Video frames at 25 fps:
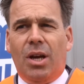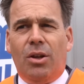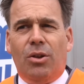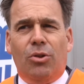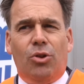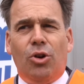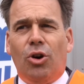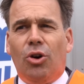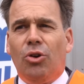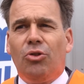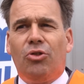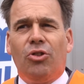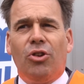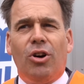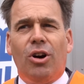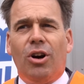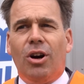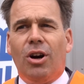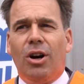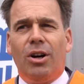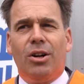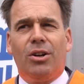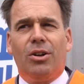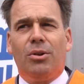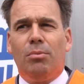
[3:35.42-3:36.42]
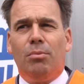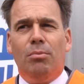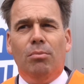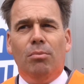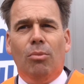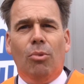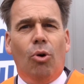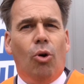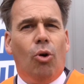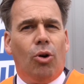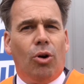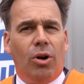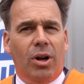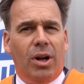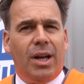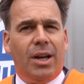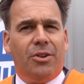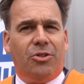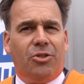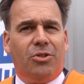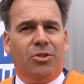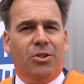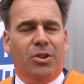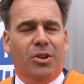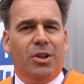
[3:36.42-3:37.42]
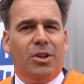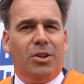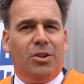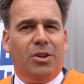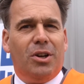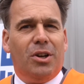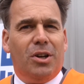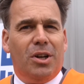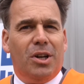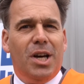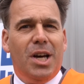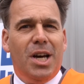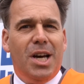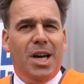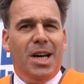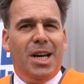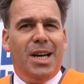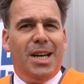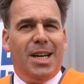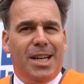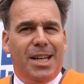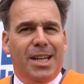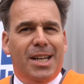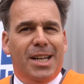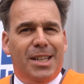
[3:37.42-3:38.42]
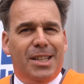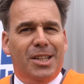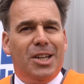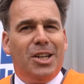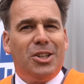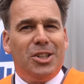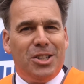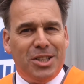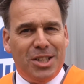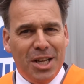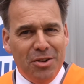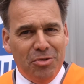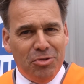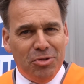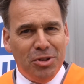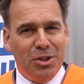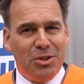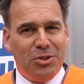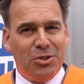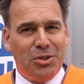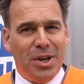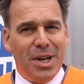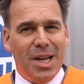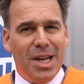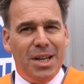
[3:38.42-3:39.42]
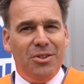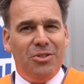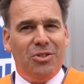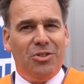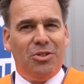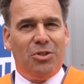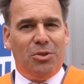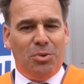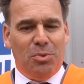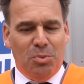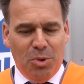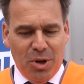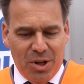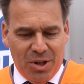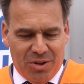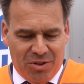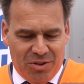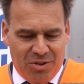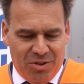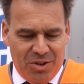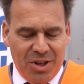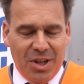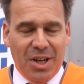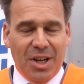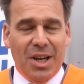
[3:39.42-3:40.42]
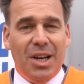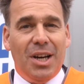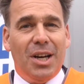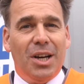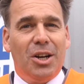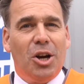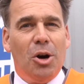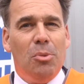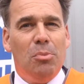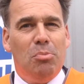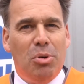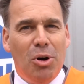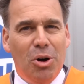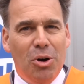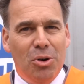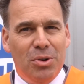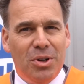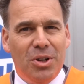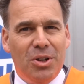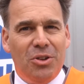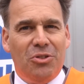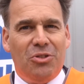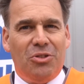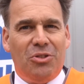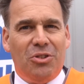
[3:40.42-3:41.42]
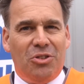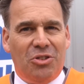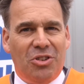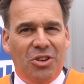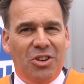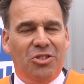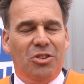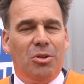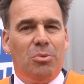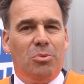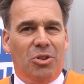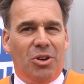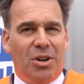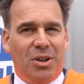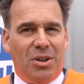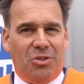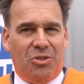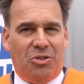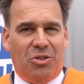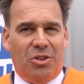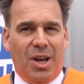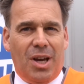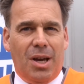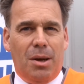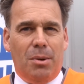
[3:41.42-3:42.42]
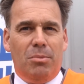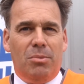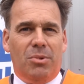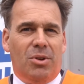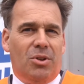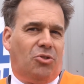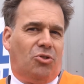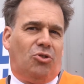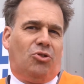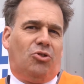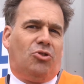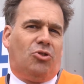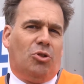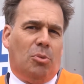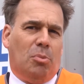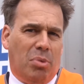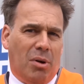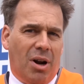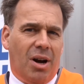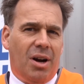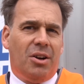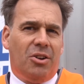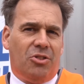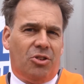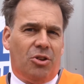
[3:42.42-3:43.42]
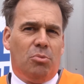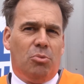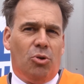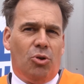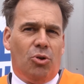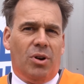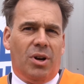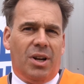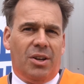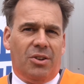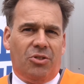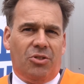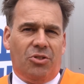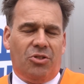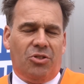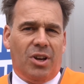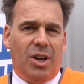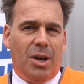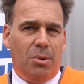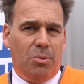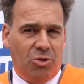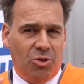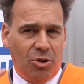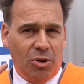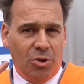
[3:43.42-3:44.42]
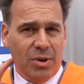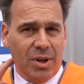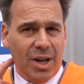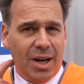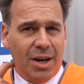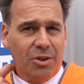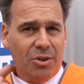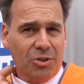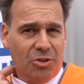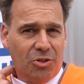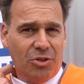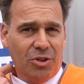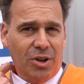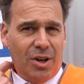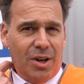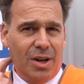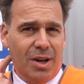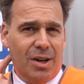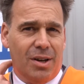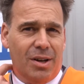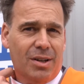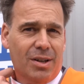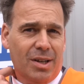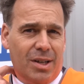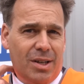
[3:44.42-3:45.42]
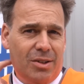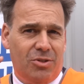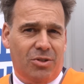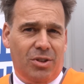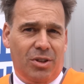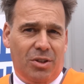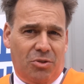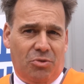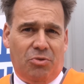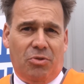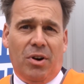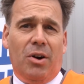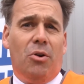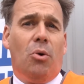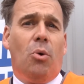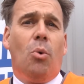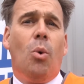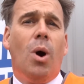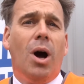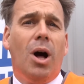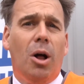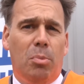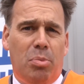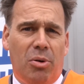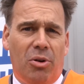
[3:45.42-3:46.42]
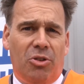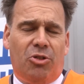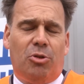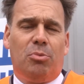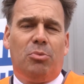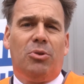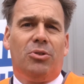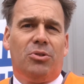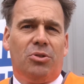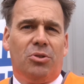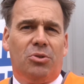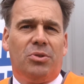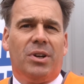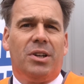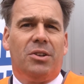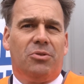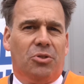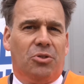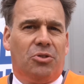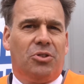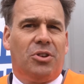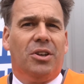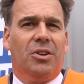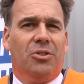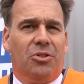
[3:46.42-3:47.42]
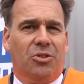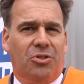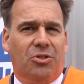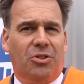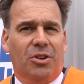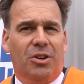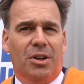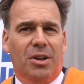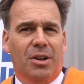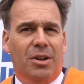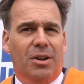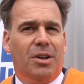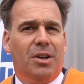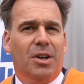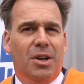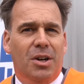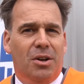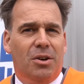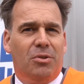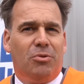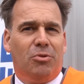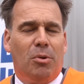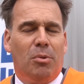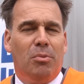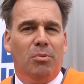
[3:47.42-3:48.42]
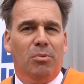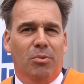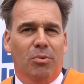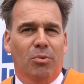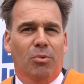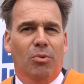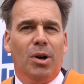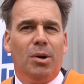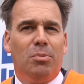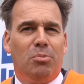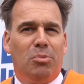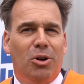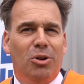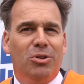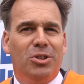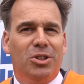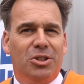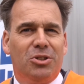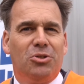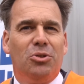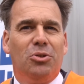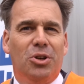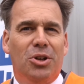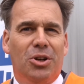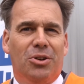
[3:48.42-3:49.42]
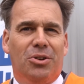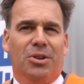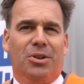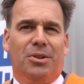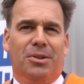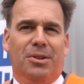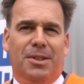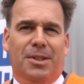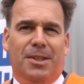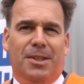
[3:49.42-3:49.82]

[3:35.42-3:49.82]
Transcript: Those are more or less there are different trains, but the components, the systems are the same, the suppliers are more or less the same, so there's it's very well possible to transfer skills from one project to the other.